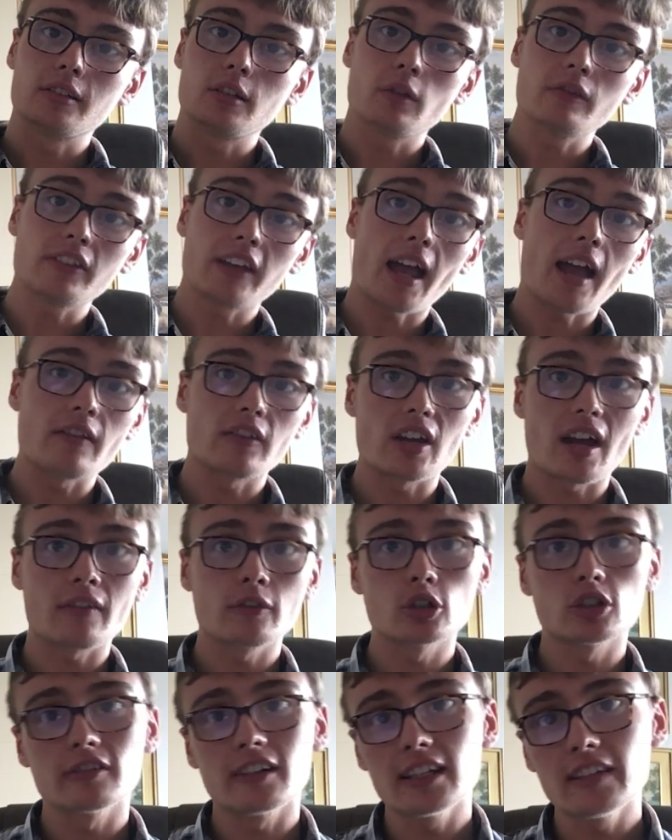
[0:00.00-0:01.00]
don't forget if you
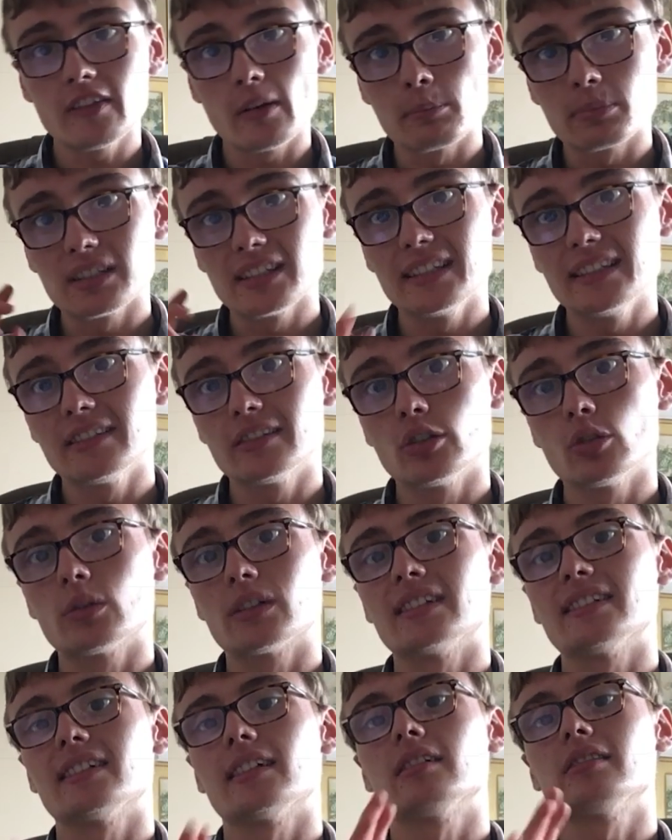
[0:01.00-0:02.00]
haven't already then please do
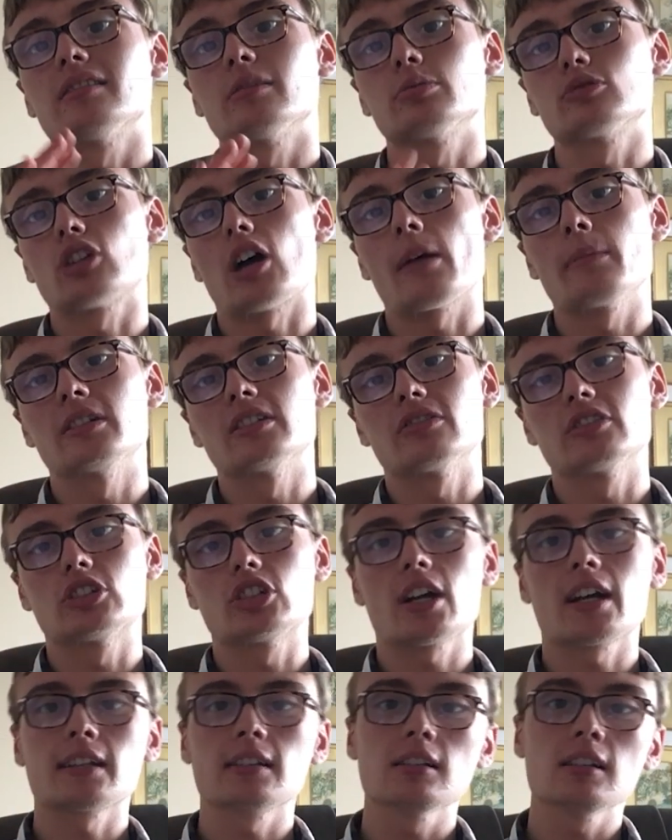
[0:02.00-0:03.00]
consider subscribing to the
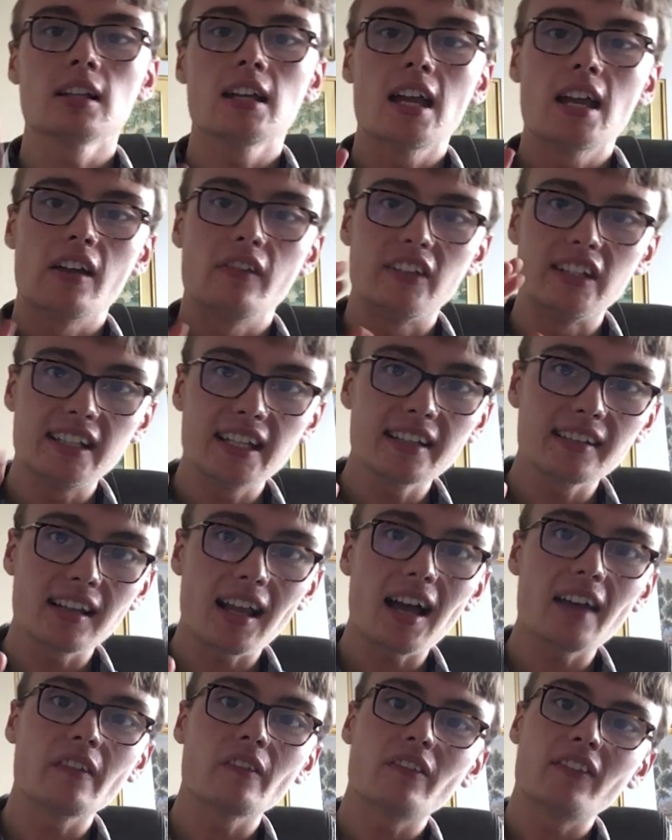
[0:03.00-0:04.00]
channel if you did
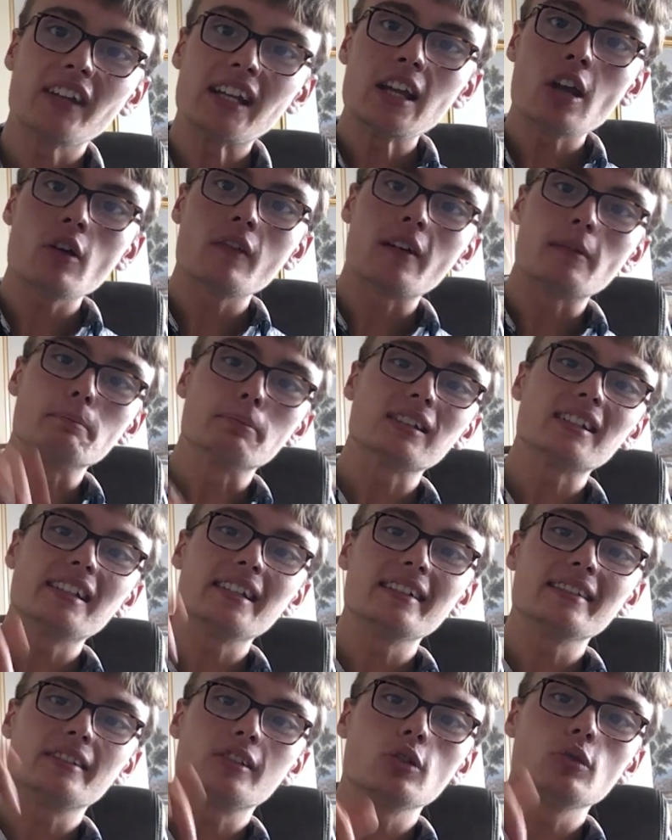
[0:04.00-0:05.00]
like the video then
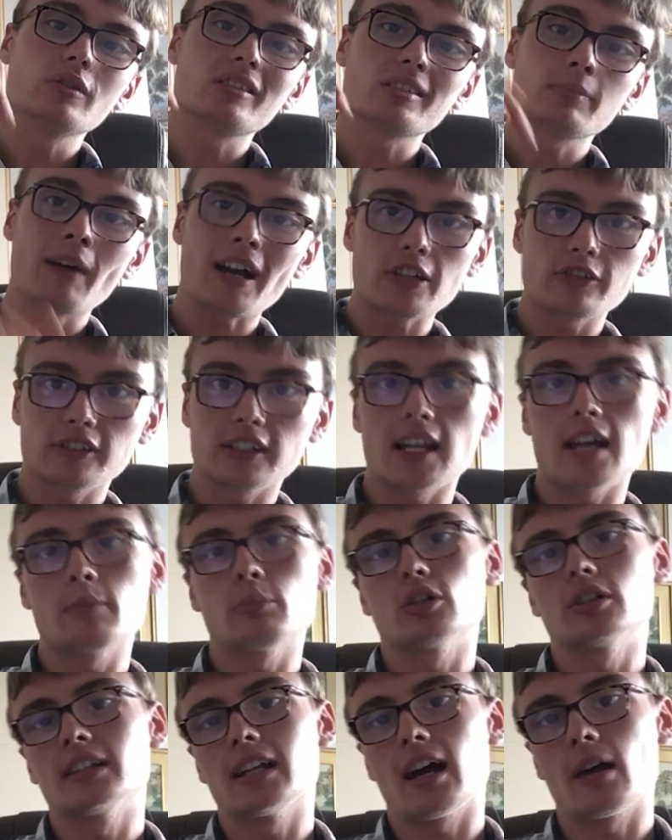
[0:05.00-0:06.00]
please do smash the like
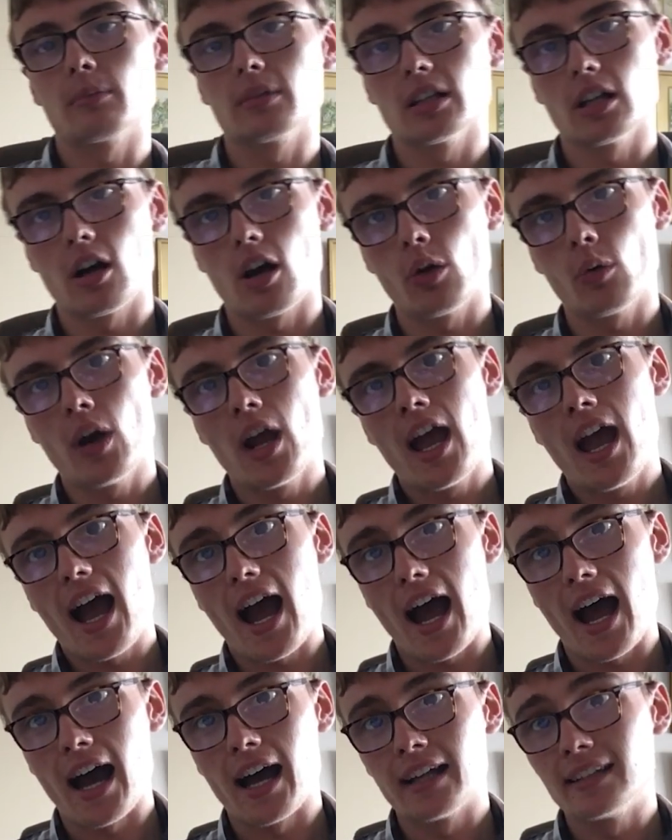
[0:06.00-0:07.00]
button down below
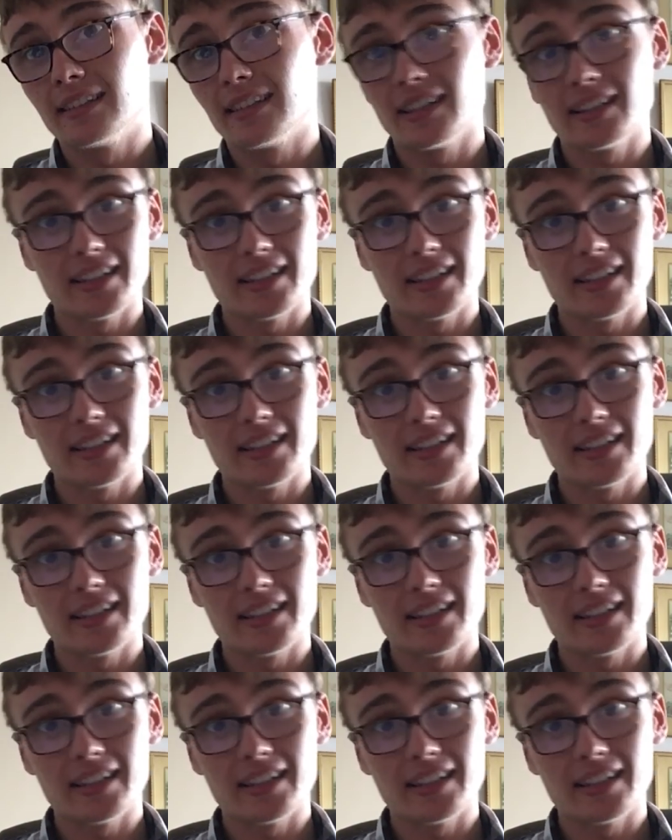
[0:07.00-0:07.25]
and uh,